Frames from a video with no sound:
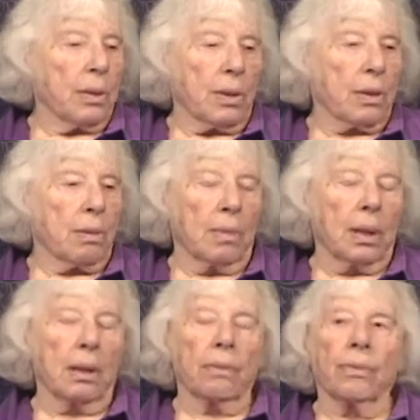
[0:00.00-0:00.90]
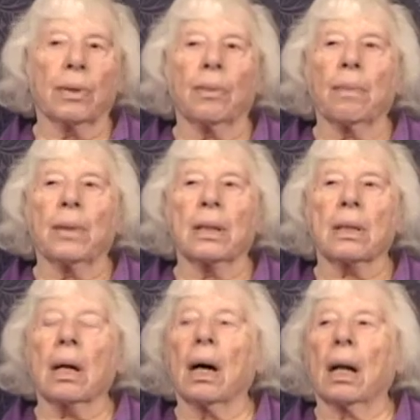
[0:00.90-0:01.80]
which is a wonderful
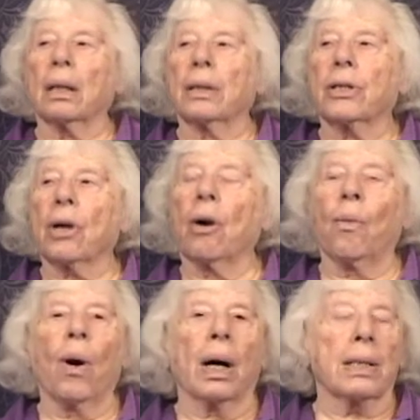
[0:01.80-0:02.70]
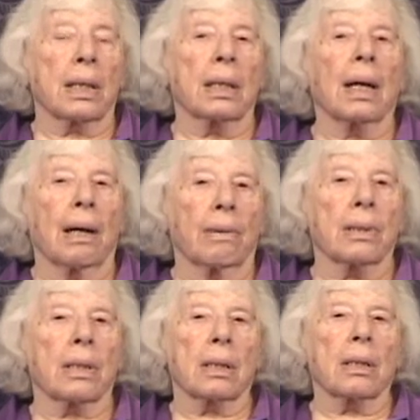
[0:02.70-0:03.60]
women's college, or was, and now
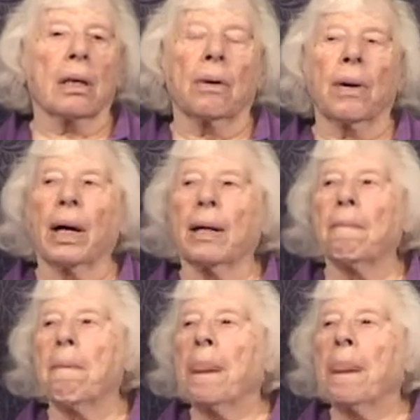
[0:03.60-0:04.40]
it's co-ed.